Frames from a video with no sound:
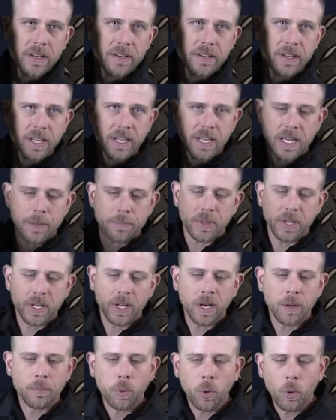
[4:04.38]
to keep the
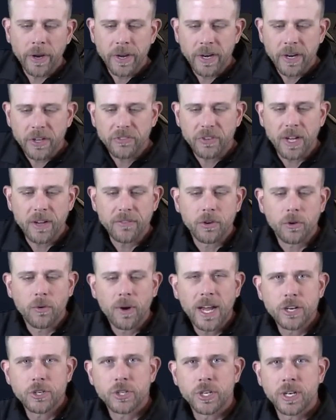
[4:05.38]
gun pointed in a safe
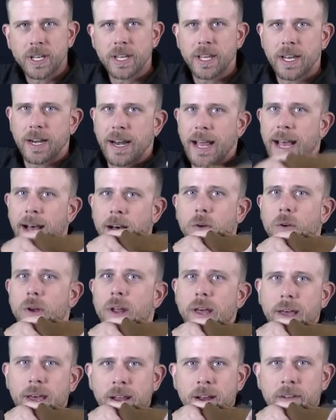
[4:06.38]
direction and get it out
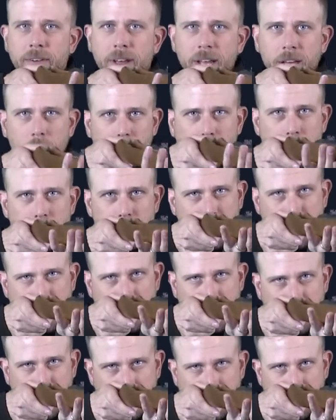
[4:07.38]
and available to
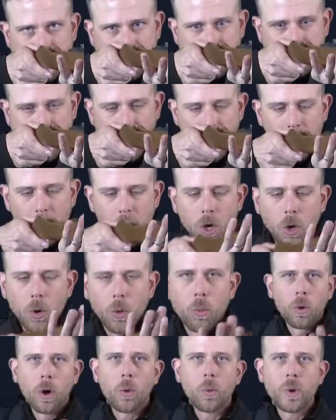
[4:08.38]
shoot.
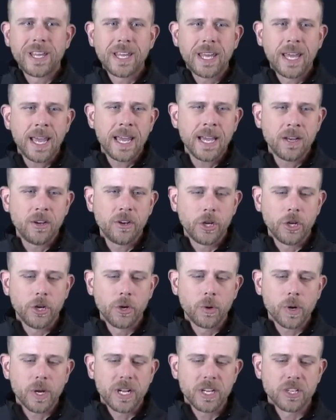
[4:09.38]
What we can
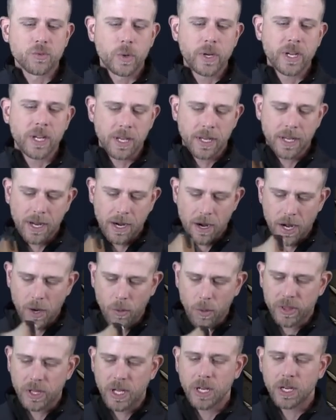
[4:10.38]
do is we can carry
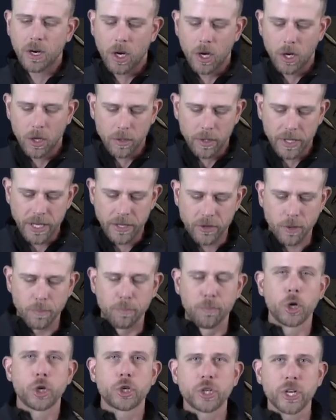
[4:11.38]
what they call either
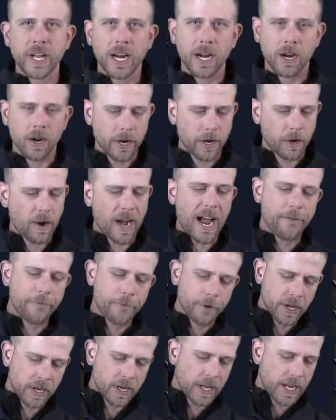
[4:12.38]
bush carry or
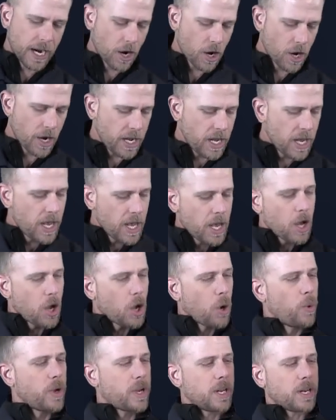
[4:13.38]
African carry.
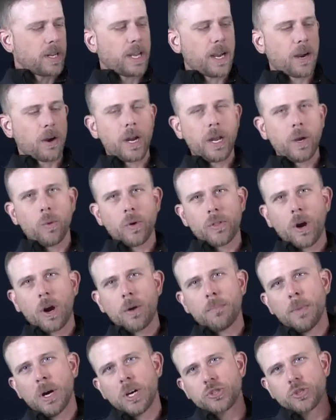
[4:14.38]
We can carry with
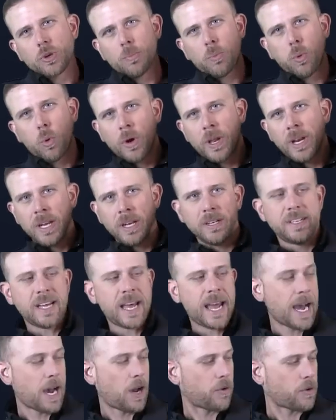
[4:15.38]
our muzzle pointing
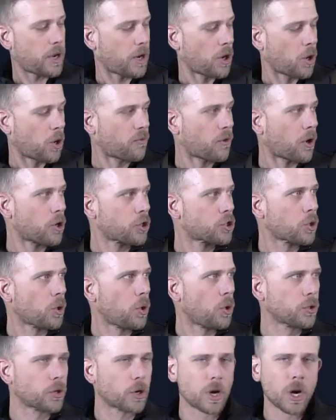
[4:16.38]
down and over our
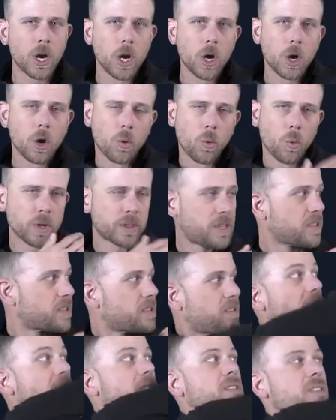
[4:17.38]
shoulder. What
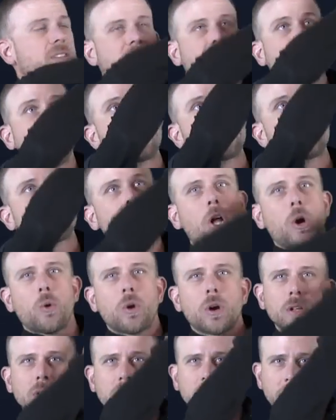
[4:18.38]
this does is it gives us
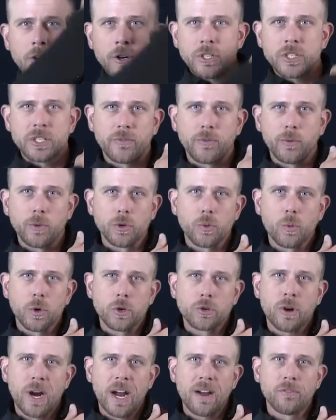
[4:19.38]
lower clearance if
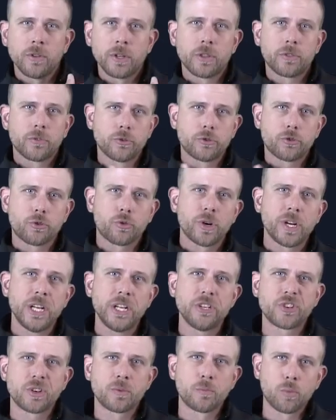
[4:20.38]
we're traveling through
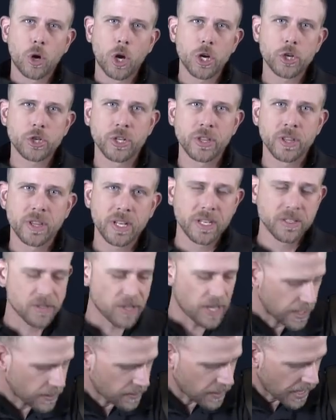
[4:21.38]
trees and brush and things
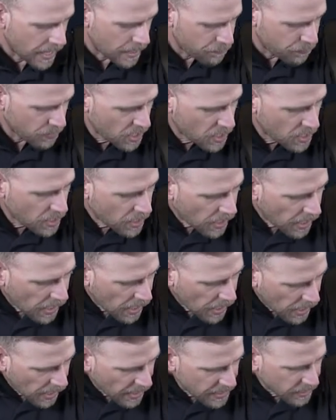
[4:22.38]
like that.
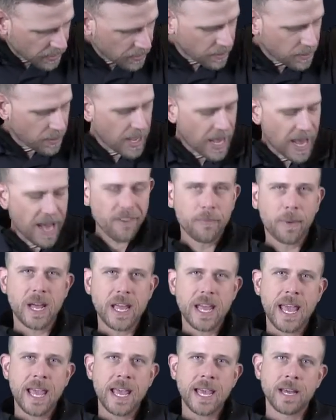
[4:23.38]
I can have
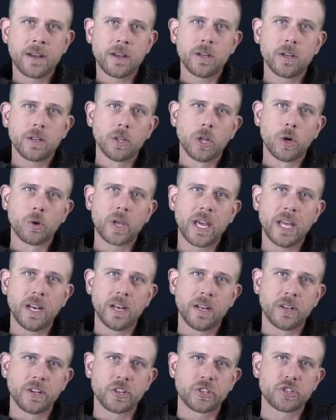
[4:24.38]
my hand located
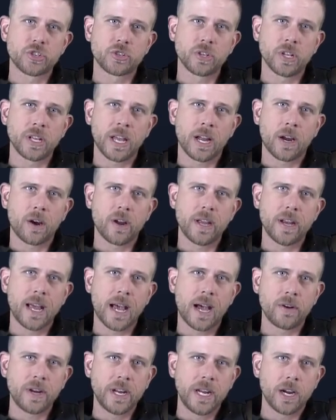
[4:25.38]
in a sling area
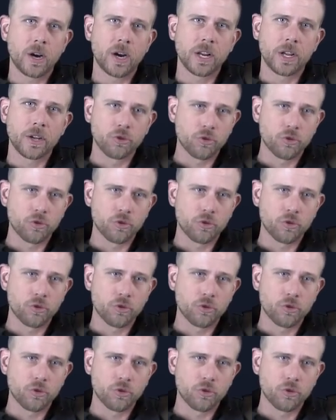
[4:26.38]
down here and